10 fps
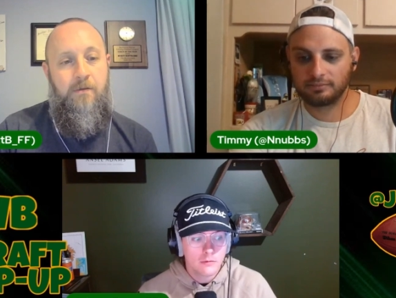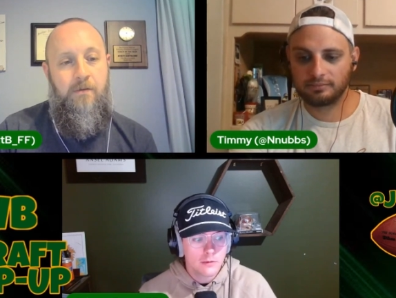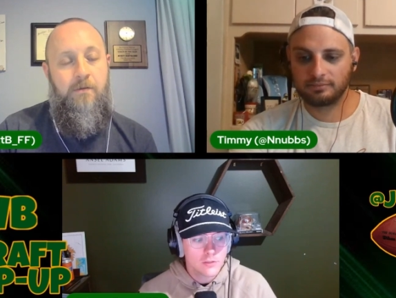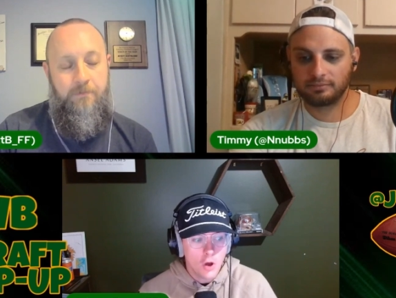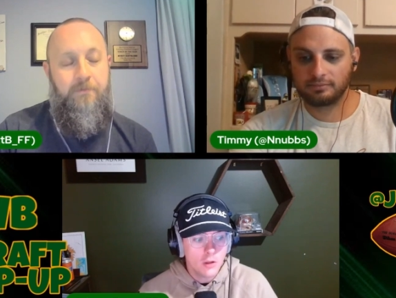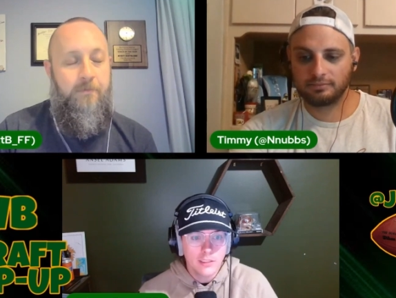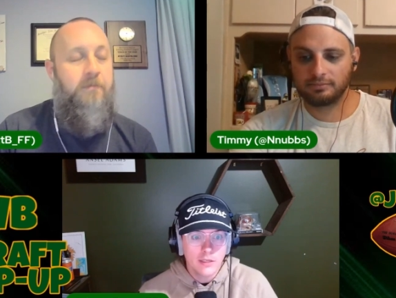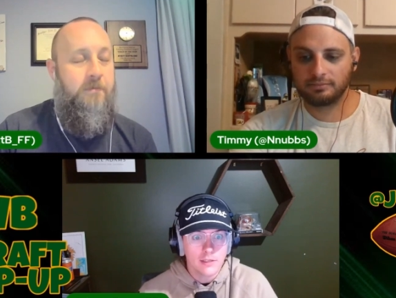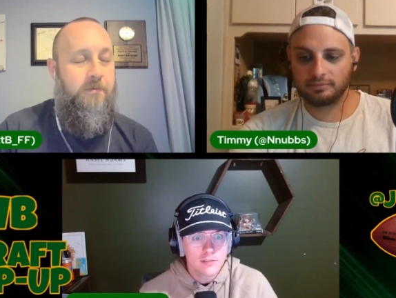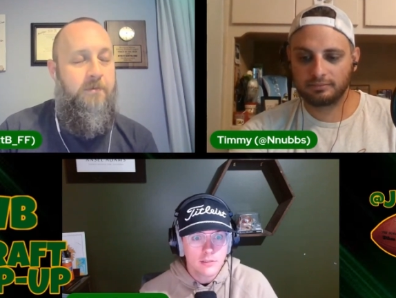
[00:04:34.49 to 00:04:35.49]
Speaker 1: It's all he
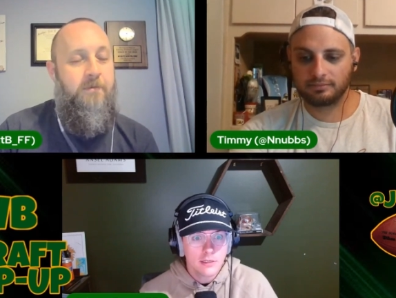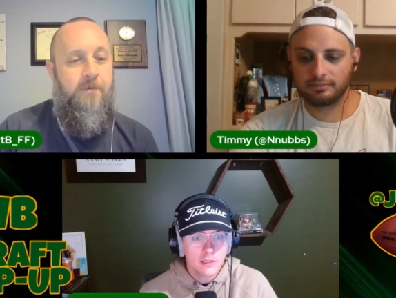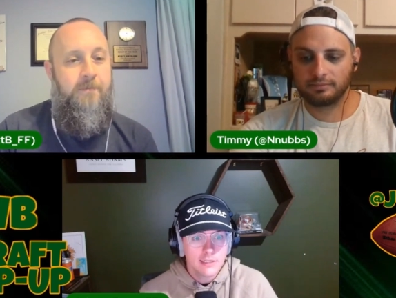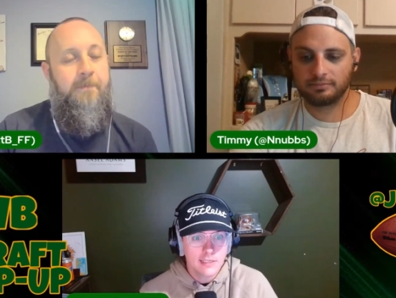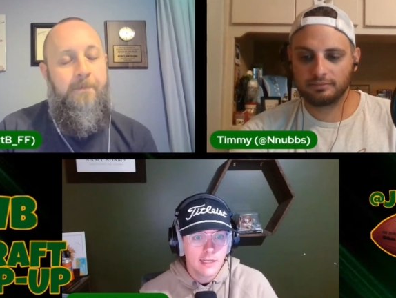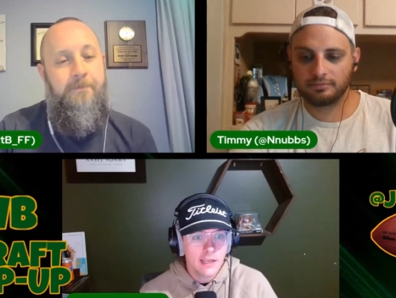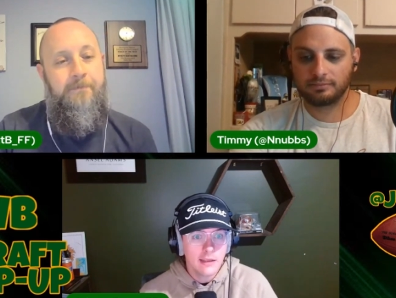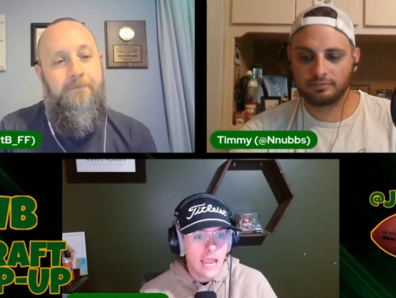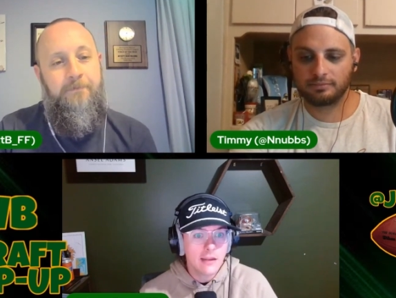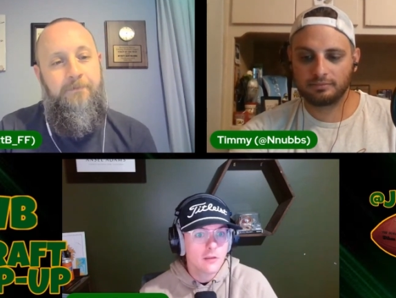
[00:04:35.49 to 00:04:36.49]
does. He's an
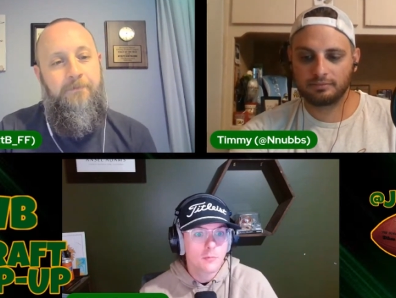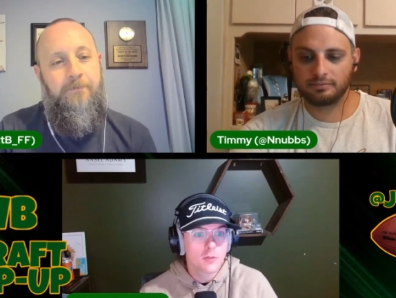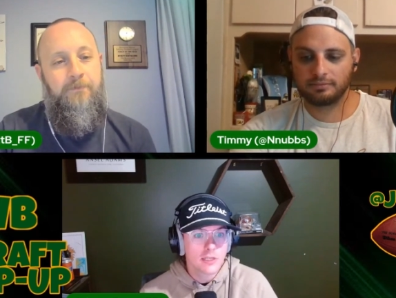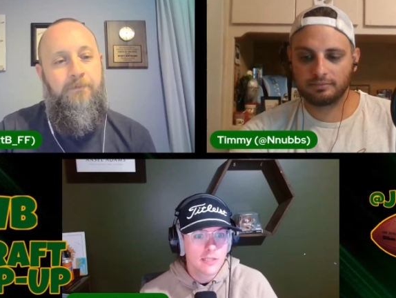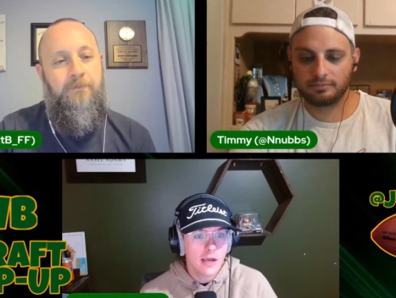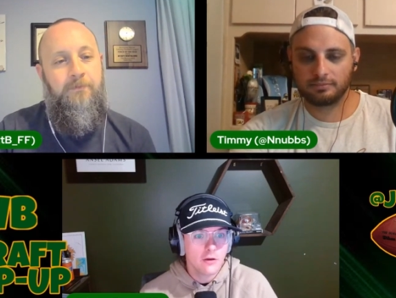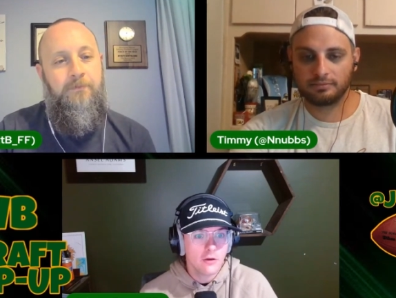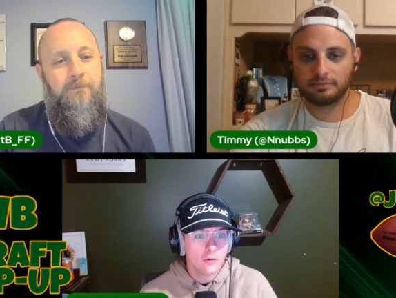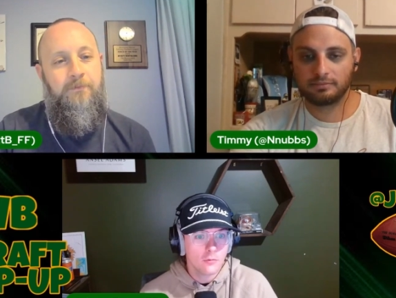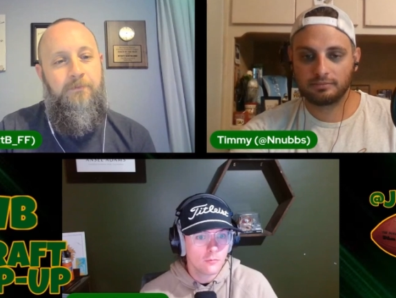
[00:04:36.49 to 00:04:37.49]
80th
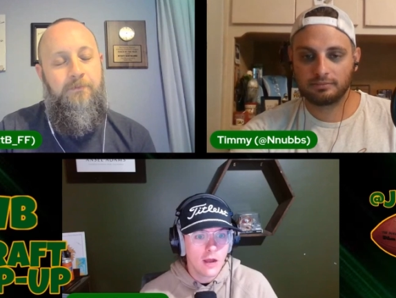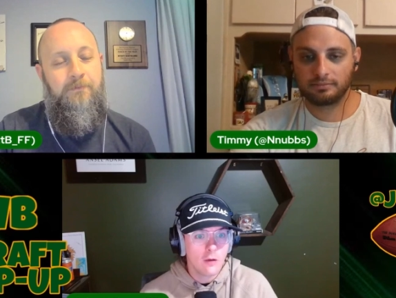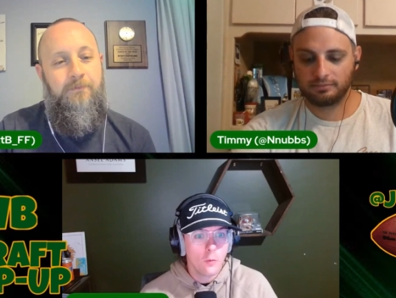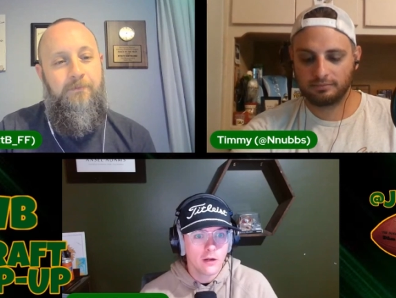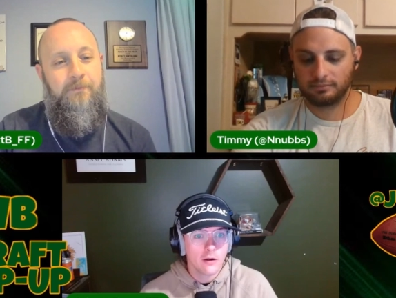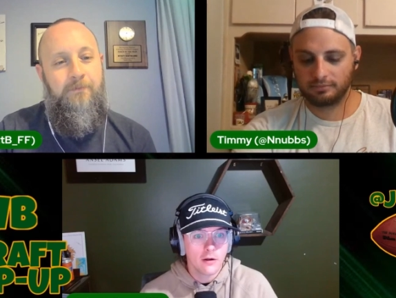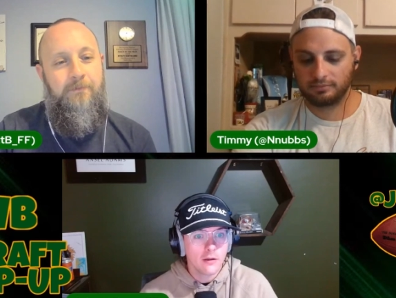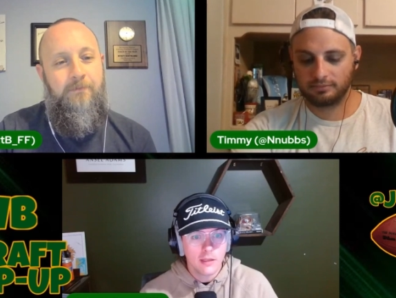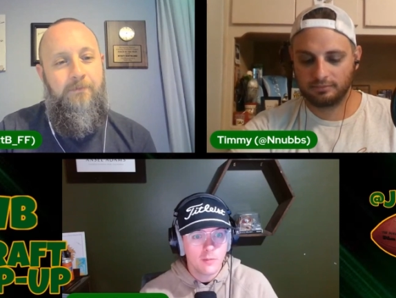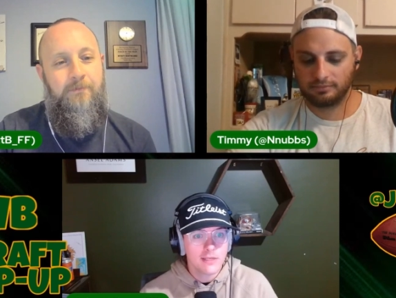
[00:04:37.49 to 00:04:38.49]
percentile route winner
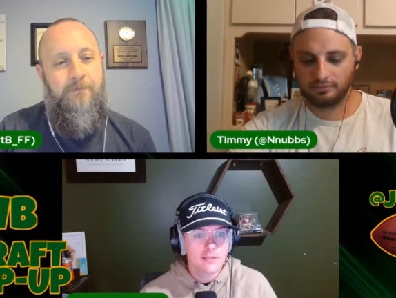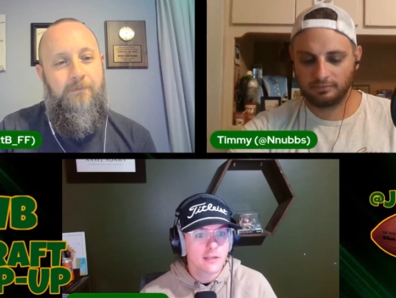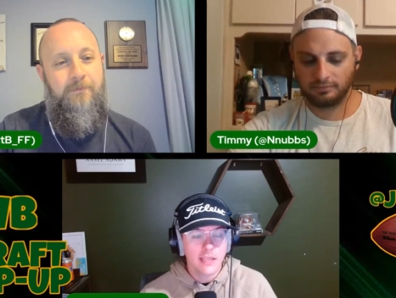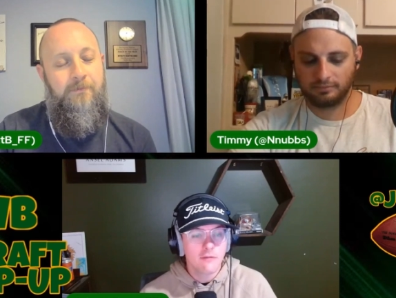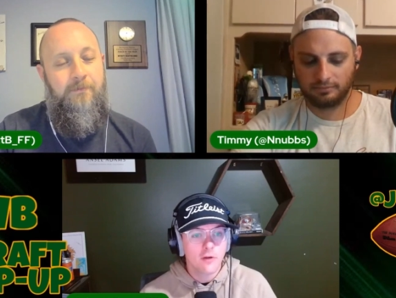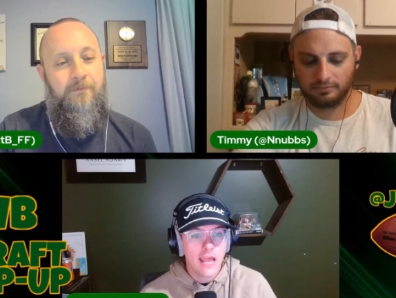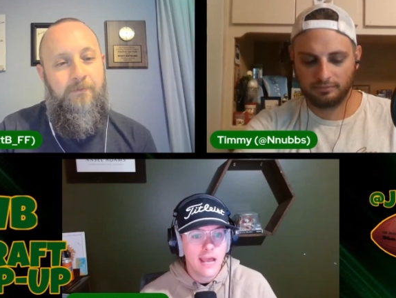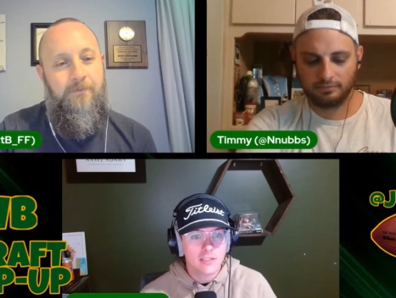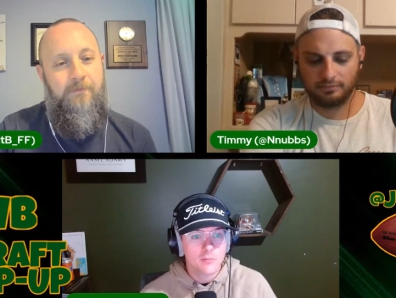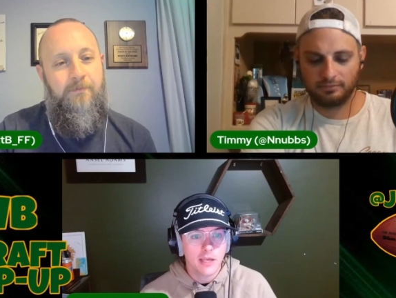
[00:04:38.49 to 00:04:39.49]
in basically every
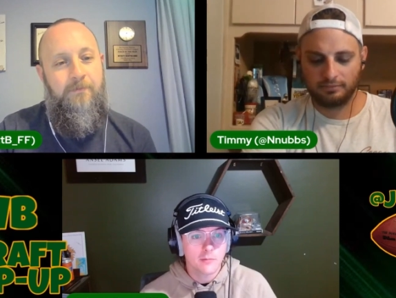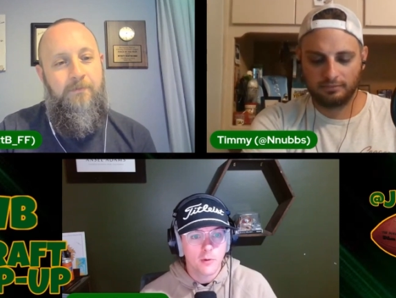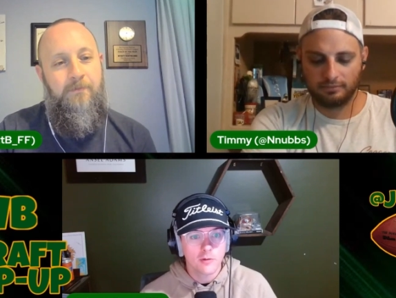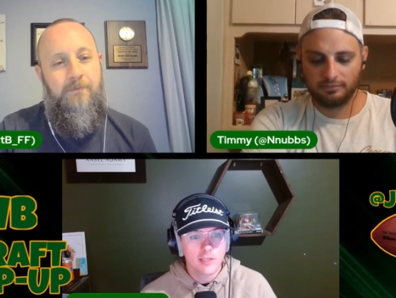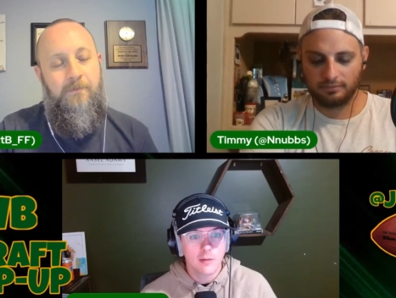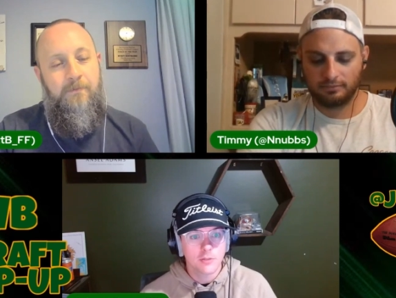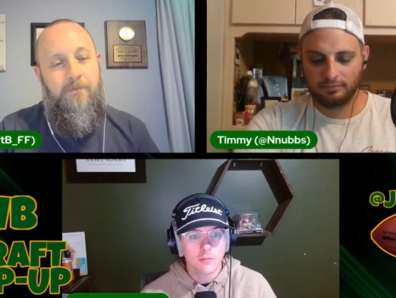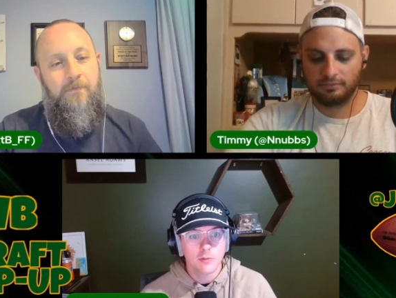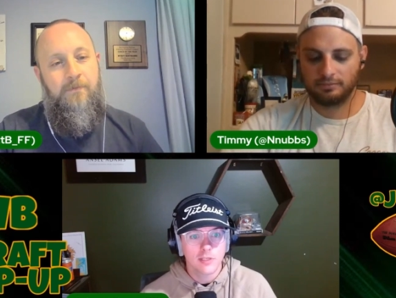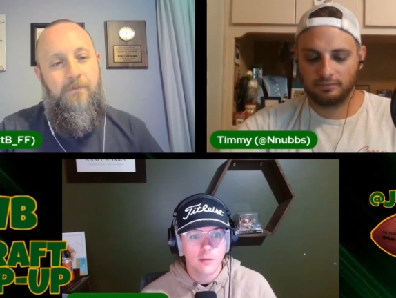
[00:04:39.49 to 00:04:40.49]
aspect per reception
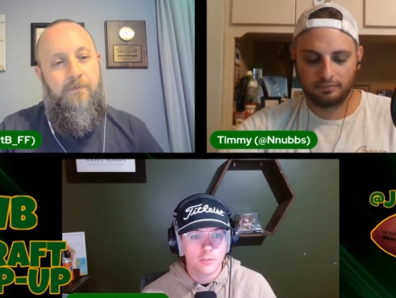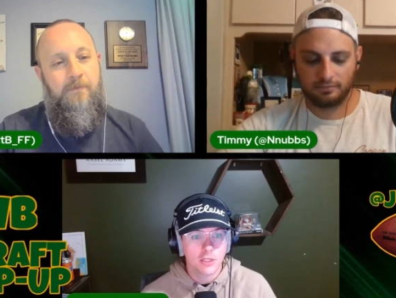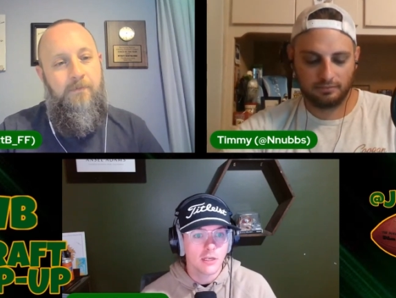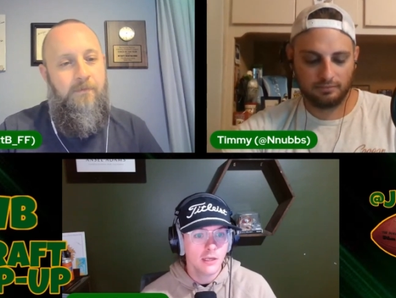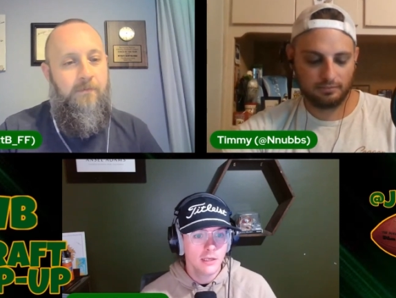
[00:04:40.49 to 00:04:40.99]
perception.